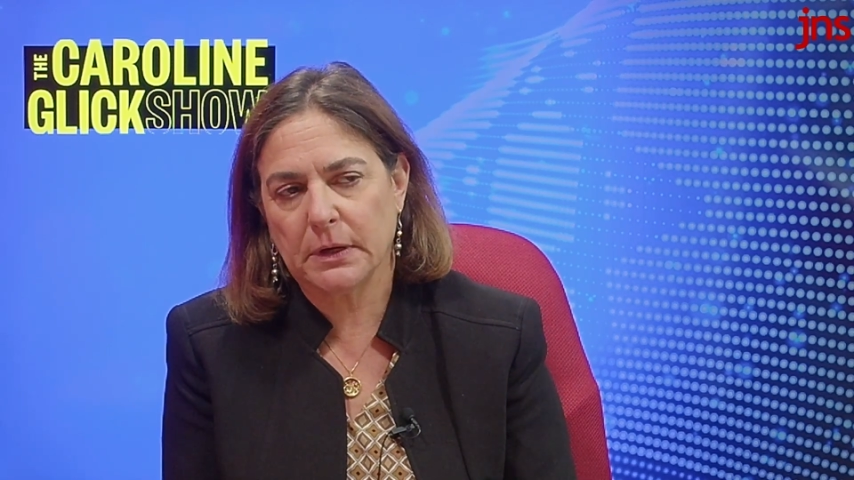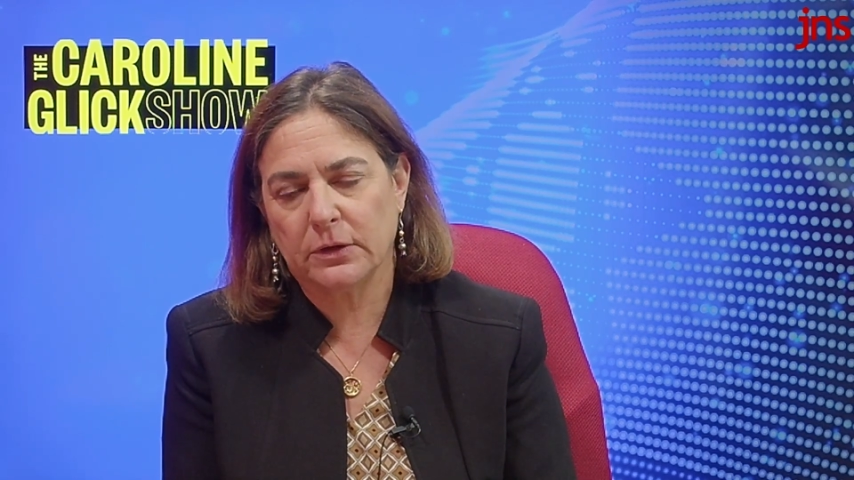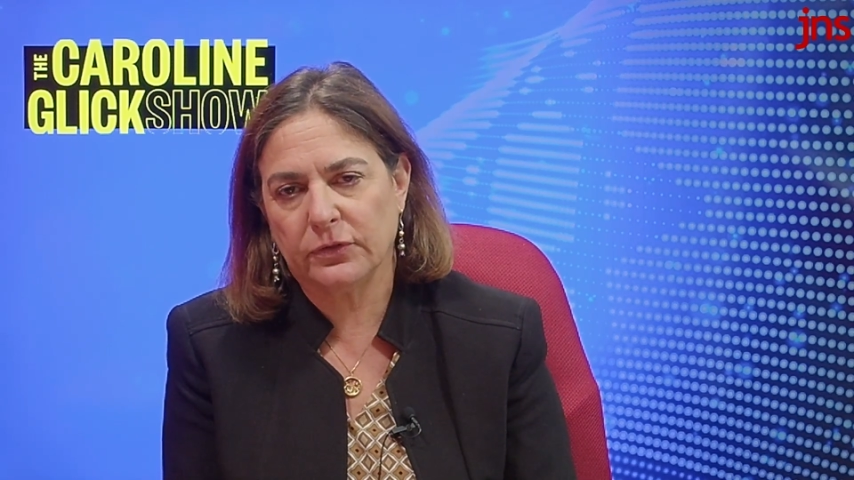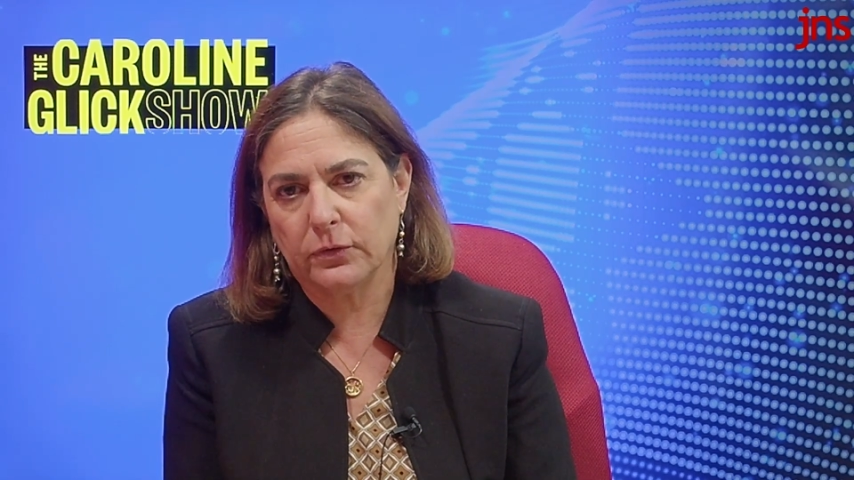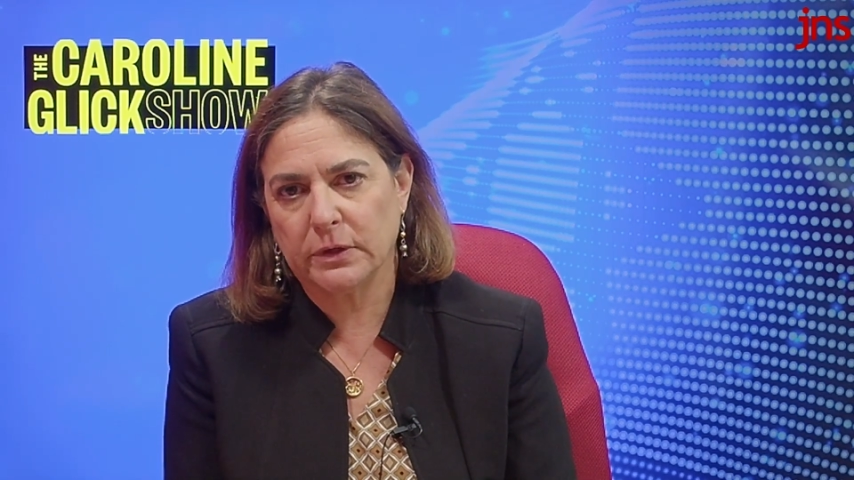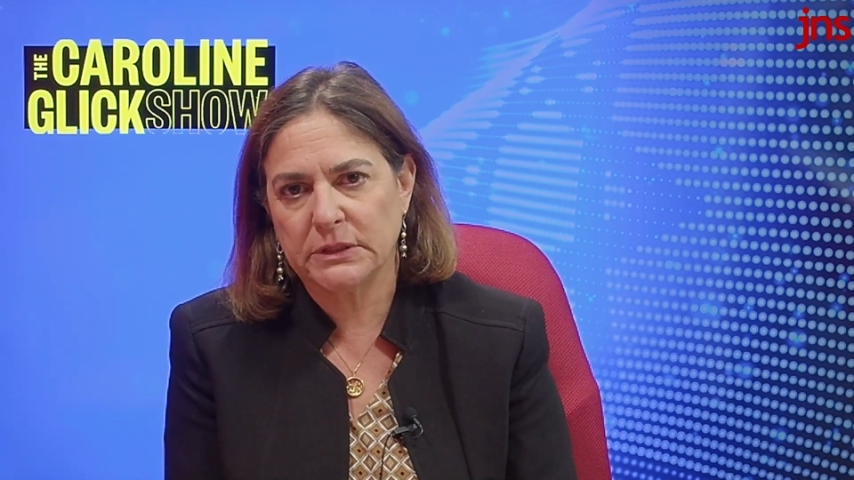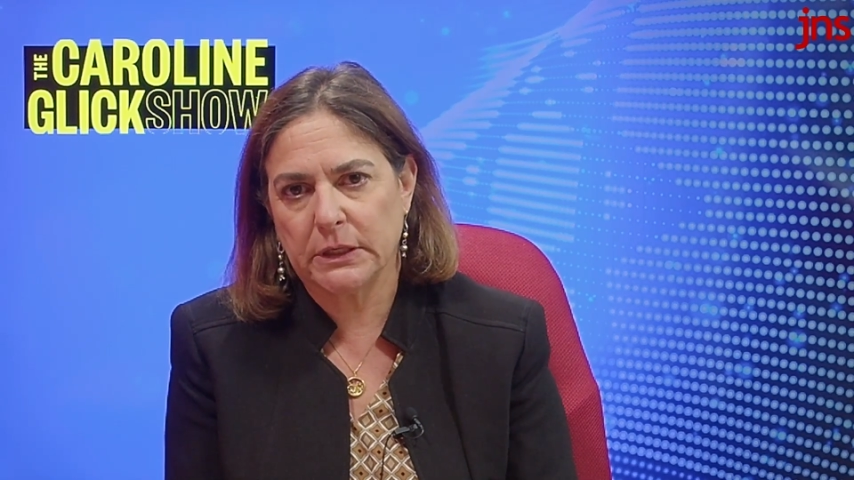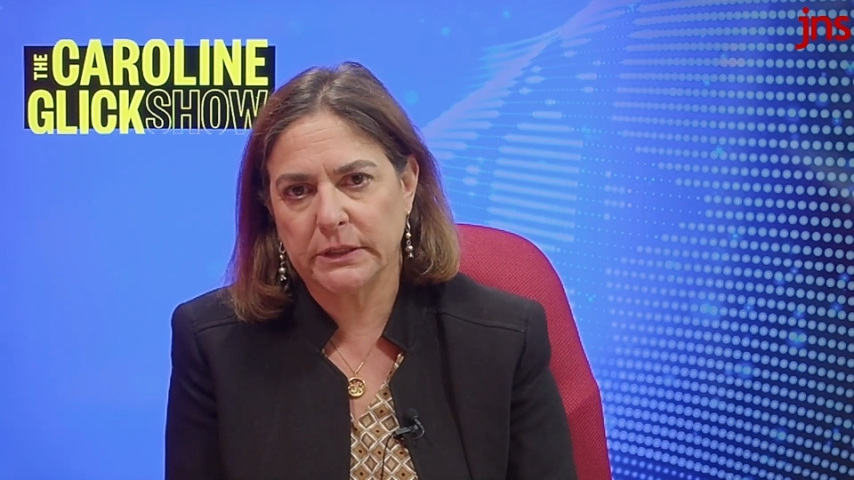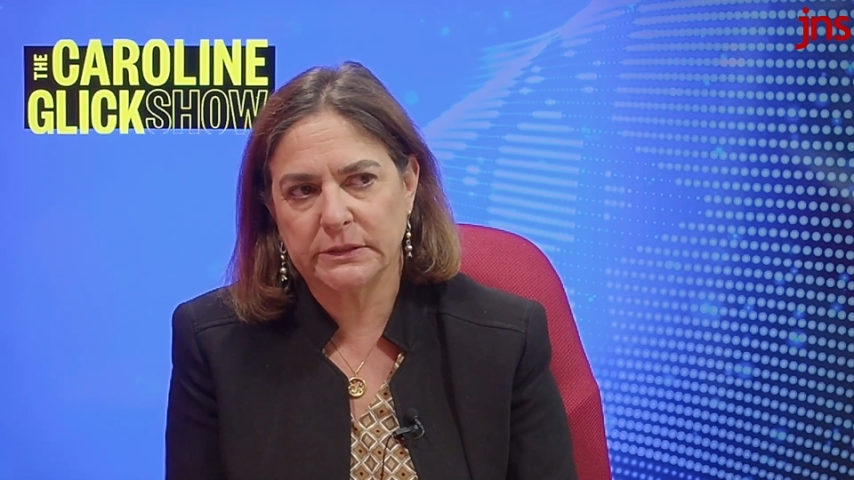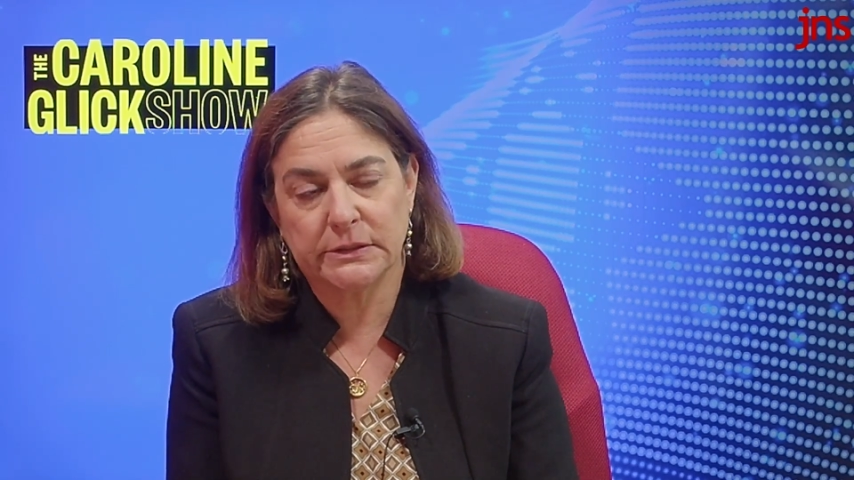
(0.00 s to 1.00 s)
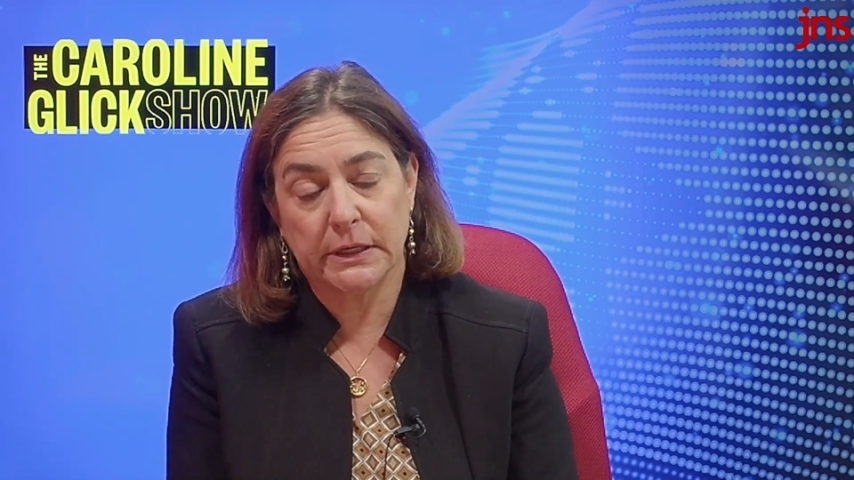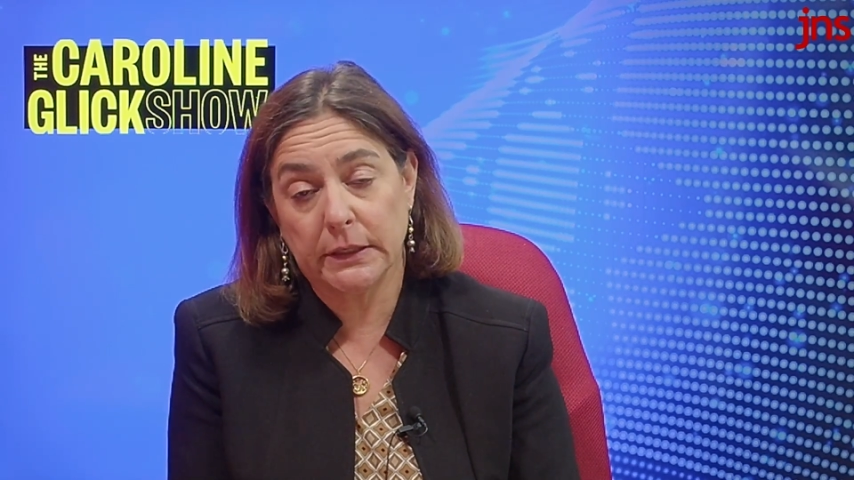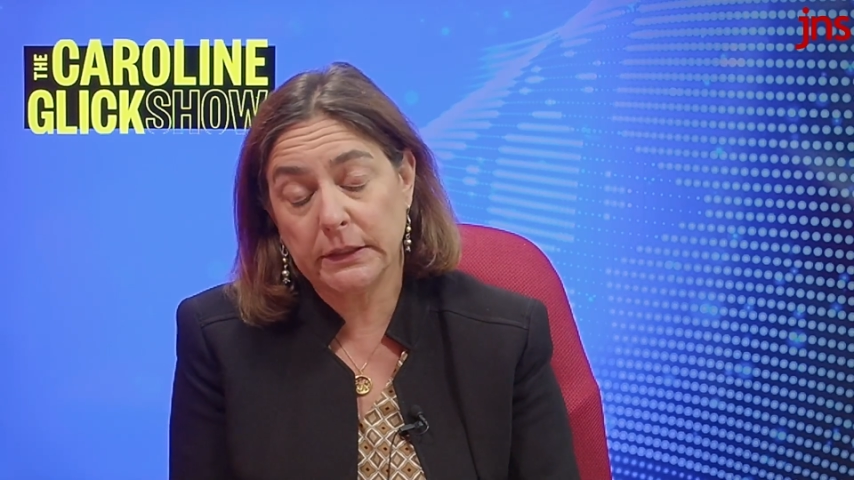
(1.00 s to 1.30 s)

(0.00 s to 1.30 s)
an authoritarian state.